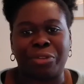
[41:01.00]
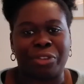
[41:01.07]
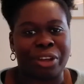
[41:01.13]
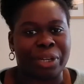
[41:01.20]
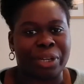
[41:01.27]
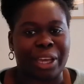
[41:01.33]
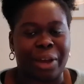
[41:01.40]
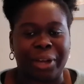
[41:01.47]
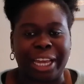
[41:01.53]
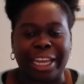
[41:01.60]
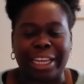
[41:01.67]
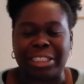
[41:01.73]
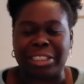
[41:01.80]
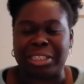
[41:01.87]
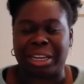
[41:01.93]
a very young
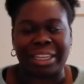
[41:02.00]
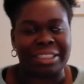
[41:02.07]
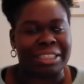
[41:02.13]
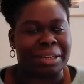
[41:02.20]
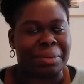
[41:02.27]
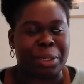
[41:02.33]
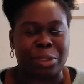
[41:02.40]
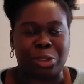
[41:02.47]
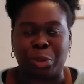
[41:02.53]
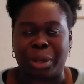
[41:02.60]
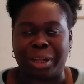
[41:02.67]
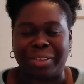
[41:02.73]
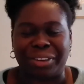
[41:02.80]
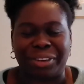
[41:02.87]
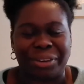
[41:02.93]
age, like I think about
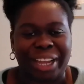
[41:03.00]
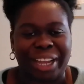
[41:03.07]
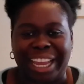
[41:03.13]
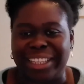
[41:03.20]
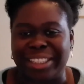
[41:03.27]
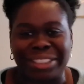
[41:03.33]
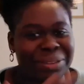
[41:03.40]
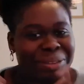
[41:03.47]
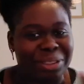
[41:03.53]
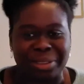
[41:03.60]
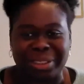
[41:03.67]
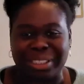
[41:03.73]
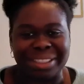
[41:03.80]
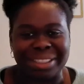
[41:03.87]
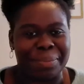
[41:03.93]
12 or 8,
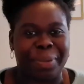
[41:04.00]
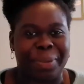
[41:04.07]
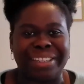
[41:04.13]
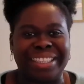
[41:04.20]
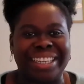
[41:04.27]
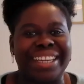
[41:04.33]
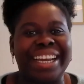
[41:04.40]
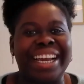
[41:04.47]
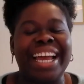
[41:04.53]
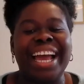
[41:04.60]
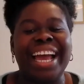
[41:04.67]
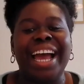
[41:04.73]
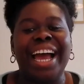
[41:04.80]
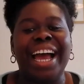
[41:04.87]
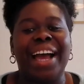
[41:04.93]
depending,
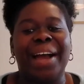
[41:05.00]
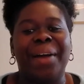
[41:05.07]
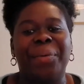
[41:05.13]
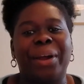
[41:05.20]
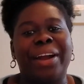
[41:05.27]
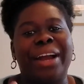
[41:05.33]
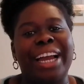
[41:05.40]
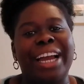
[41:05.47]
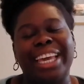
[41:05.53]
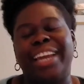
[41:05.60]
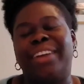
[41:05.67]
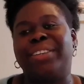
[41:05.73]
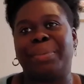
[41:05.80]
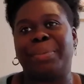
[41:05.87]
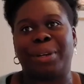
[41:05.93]
where I
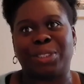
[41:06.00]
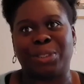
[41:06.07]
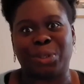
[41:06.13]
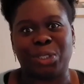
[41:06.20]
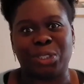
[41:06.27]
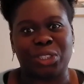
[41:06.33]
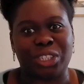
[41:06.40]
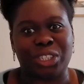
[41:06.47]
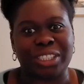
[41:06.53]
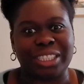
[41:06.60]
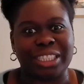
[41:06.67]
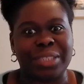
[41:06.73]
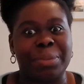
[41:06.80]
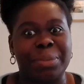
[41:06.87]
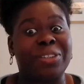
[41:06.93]
cared about social
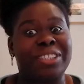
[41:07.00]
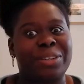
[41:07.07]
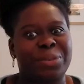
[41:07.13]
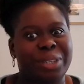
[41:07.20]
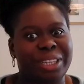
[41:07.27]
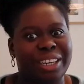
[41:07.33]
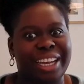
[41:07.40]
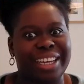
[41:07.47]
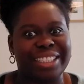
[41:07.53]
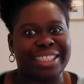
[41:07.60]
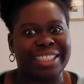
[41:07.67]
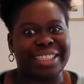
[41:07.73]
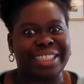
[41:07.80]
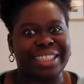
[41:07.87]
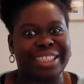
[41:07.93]
justice because I
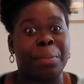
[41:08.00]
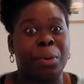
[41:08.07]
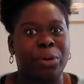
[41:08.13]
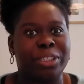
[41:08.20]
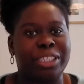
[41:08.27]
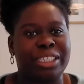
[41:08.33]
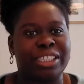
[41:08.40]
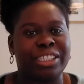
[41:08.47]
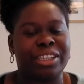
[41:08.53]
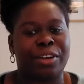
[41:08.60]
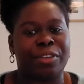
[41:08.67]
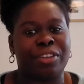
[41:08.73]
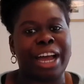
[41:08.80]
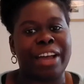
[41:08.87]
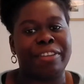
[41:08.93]
realized the importance
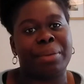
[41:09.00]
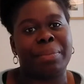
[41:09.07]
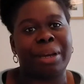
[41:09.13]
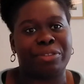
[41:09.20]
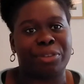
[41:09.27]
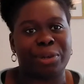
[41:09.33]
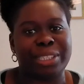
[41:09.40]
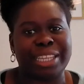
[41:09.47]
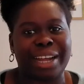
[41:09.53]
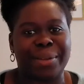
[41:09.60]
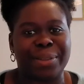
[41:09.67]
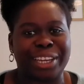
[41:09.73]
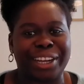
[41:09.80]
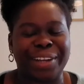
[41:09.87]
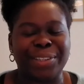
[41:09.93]
of having my voice
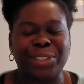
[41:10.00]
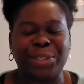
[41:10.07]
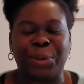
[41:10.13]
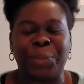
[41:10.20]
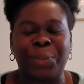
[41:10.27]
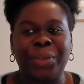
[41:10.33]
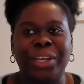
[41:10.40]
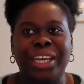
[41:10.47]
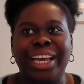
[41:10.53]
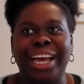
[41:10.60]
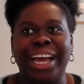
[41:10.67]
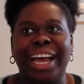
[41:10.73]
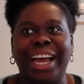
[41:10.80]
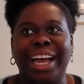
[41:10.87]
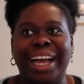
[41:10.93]
out there. So,
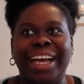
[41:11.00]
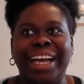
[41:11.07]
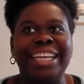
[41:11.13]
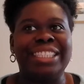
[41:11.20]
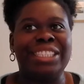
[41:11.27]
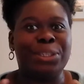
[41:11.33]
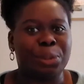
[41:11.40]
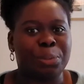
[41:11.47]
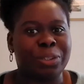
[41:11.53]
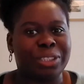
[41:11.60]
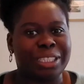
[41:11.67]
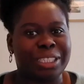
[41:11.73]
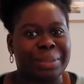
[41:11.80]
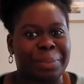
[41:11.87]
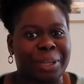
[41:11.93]
and youth
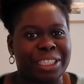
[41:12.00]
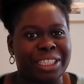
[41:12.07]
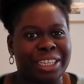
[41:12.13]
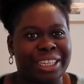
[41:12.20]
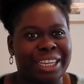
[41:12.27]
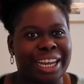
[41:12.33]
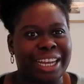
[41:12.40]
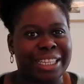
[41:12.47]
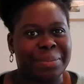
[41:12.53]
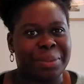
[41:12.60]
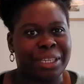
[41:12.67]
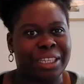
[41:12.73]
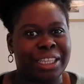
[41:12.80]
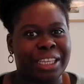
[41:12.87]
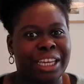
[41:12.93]
participation has
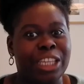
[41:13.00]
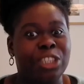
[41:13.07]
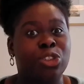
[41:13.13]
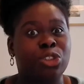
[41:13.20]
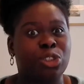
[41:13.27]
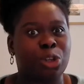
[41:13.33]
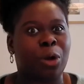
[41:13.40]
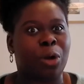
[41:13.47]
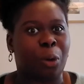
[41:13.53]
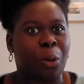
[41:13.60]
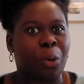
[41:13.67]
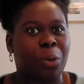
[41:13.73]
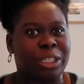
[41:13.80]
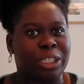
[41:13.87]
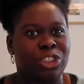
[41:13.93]
been a
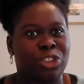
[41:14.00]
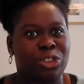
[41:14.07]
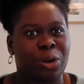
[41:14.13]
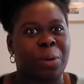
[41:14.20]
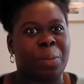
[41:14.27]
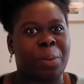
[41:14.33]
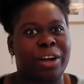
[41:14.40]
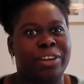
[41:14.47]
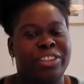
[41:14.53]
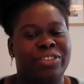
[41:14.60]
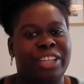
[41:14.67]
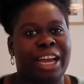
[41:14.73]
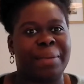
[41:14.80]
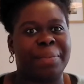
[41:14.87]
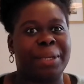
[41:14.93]
stronghold, a strong part of
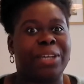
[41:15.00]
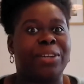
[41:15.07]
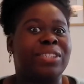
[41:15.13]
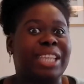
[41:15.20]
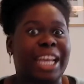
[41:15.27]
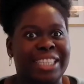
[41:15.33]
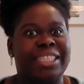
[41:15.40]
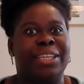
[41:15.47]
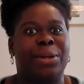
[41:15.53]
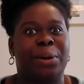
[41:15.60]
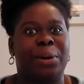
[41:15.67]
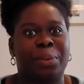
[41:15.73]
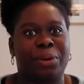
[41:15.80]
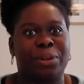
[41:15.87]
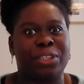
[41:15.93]
that, because as a
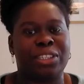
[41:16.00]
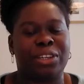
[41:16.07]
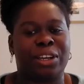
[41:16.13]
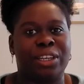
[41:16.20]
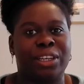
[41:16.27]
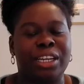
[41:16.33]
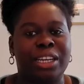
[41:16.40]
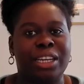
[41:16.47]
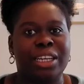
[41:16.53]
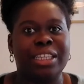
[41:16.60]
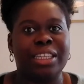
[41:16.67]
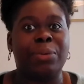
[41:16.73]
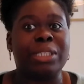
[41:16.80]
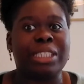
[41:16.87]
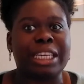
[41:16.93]
young person
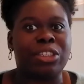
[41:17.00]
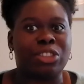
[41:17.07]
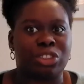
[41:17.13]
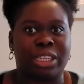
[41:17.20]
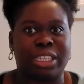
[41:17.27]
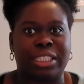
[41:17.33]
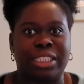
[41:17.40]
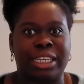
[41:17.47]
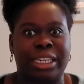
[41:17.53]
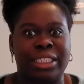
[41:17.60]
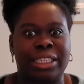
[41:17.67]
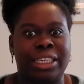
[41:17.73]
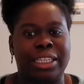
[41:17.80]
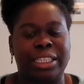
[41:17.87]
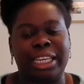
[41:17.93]
that was interested
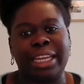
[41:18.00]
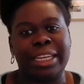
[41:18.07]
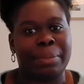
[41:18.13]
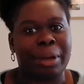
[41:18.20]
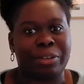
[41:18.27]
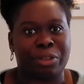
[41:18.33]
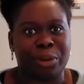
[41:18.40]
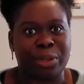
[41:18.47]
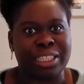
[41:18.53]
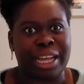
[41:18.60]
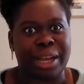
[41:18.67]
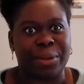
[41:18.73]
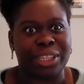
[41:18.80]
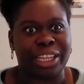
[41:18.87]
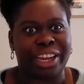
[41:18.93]
in getting my voice
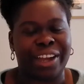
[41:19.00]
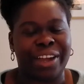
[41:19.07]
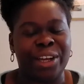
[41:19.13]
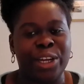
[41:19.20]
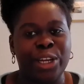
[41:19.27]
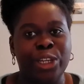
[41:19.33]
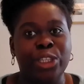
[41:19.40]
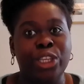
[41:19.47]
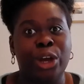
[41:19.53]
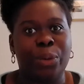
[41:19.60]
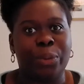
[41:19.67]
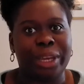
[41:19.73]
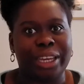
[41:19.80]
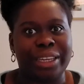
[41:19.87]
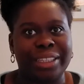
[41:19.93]
out there,
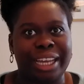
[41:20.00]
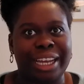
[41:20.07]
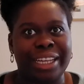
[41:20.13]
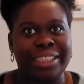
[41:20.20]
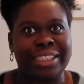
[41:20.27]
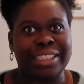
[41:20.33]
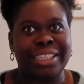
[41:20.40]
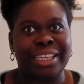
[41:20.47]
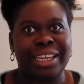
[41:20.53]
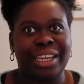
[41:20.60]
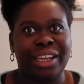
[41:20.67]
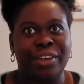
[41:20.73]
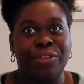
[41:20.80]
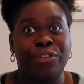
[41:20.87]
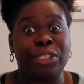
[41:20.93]
knowing that
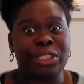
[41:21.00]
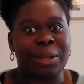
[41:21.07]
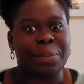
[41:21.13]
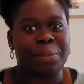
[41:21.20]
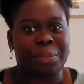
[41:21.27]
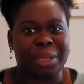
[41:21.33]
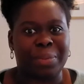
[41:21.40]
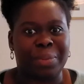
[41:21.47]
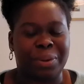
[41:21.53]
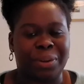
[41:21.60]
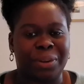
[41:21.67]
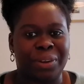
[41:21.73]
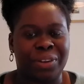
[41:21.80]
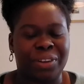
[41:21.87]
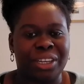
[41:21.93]
for some
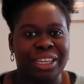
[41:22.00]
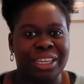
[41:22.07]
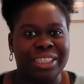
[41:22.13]
people